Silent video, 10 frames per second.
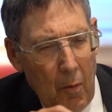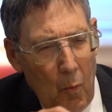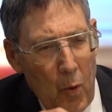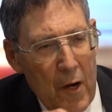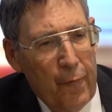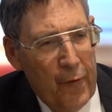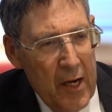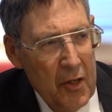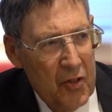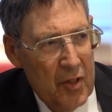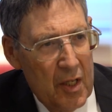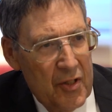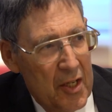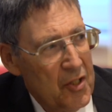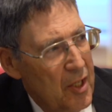We face, as
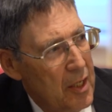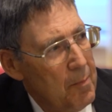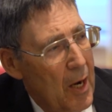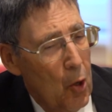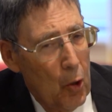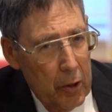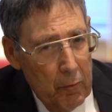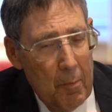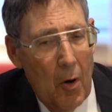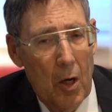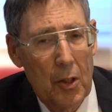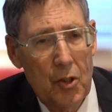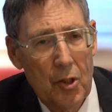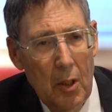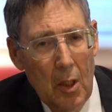I said in my early
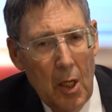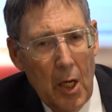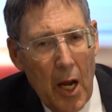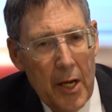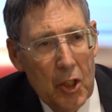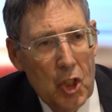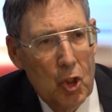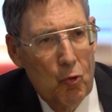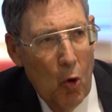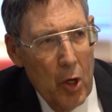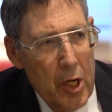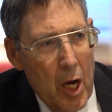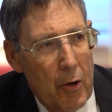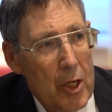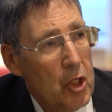remarks, an
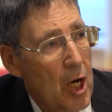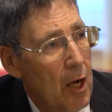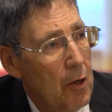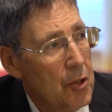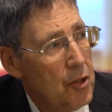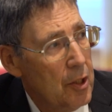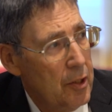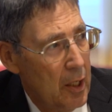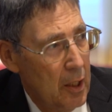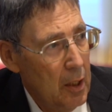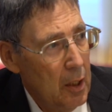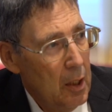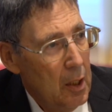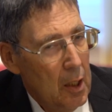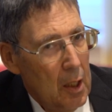extraordinary challenge today
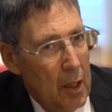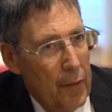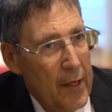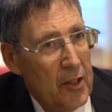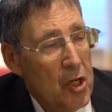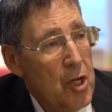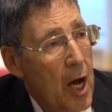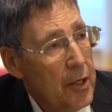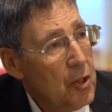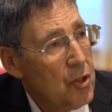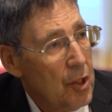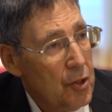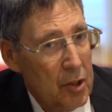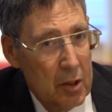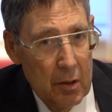that did not
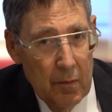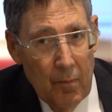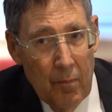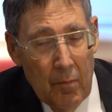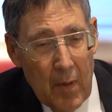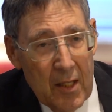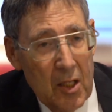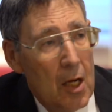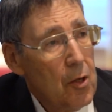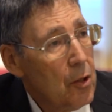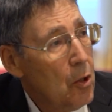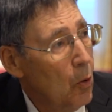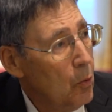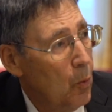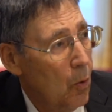exist at the end of the
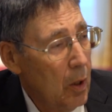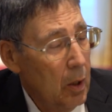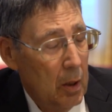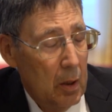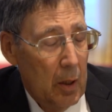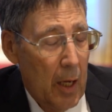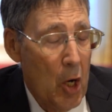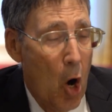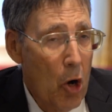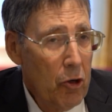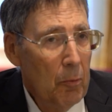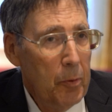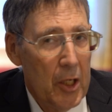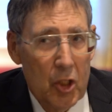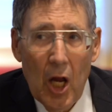Cold War, and
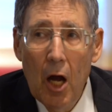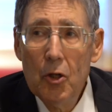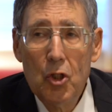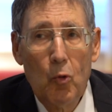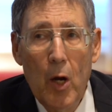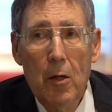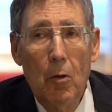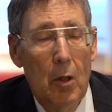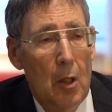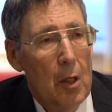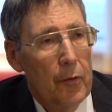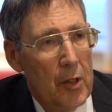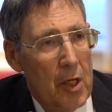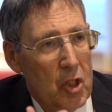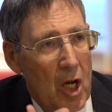arguably a challenge greater
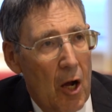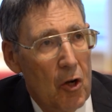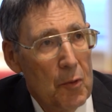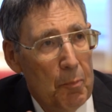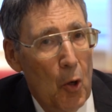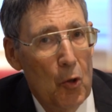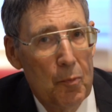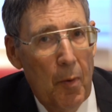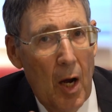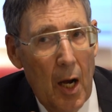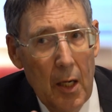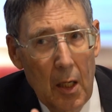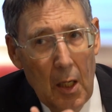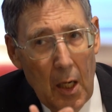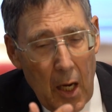than the challenge posed by
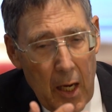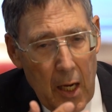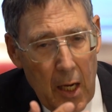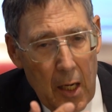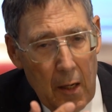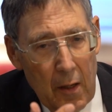a